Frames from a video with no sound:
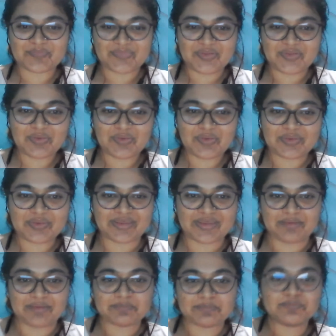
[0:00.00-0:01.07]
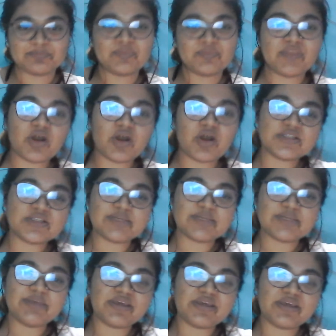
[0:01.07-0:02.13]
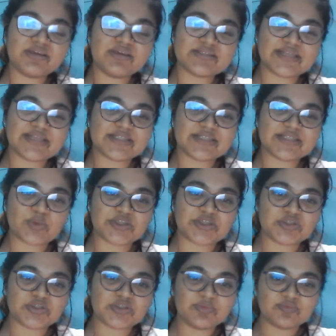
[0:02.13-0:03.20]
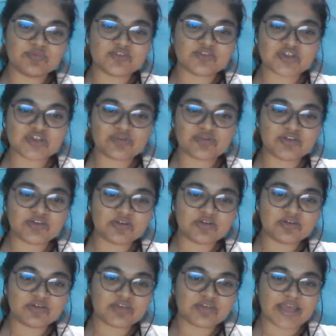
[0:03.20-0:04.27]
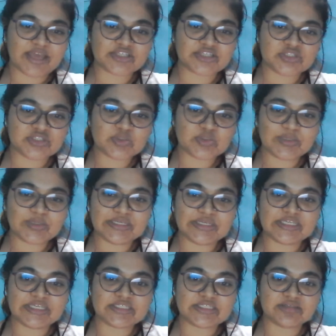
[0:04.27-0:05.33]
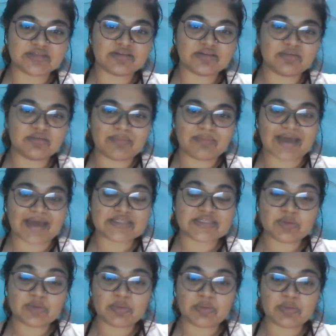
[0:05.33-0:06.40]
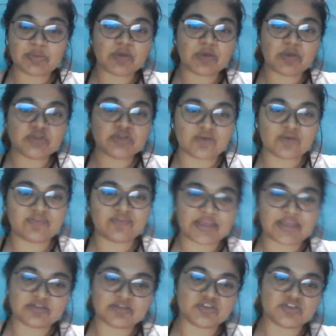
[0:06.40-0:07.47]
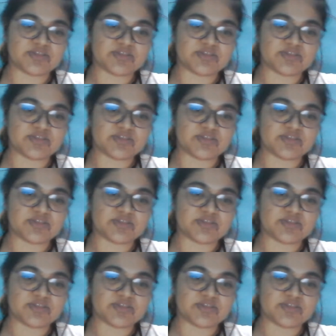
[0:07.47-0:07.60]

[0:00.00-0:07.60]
Okay. Now tell me, next question. Which of the reactions will need the maximum amount of energy?